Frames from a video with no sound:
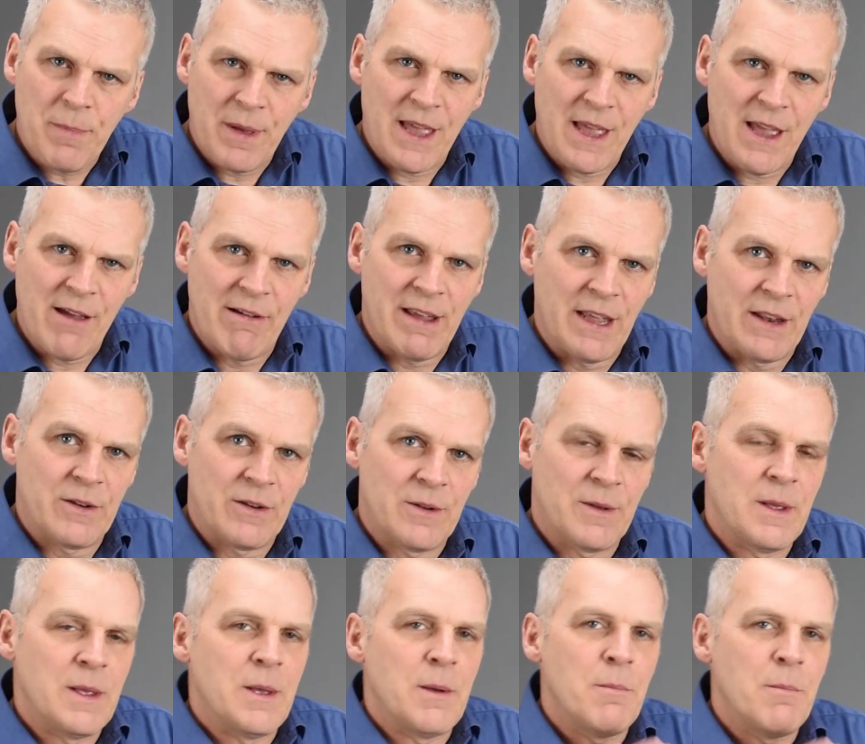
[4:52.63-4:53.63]
period.
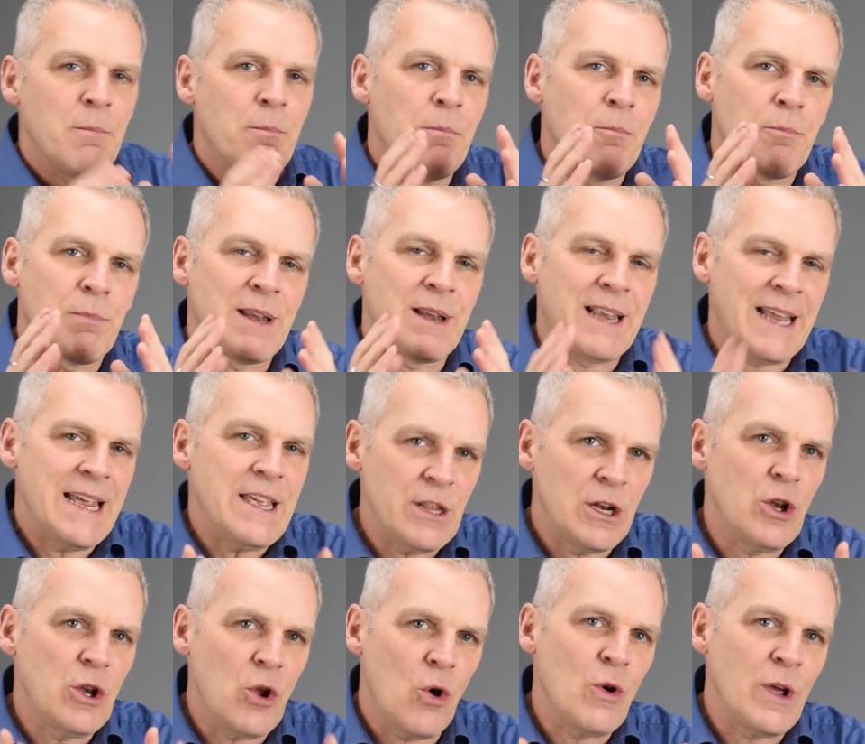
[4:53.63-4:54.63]
Play
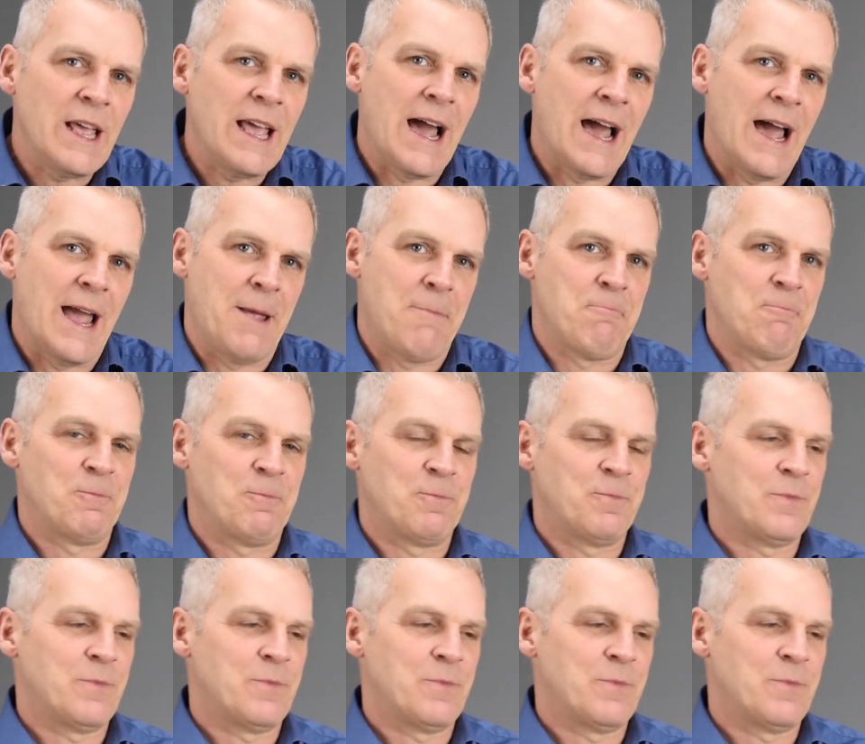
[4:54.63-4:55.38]
the long game.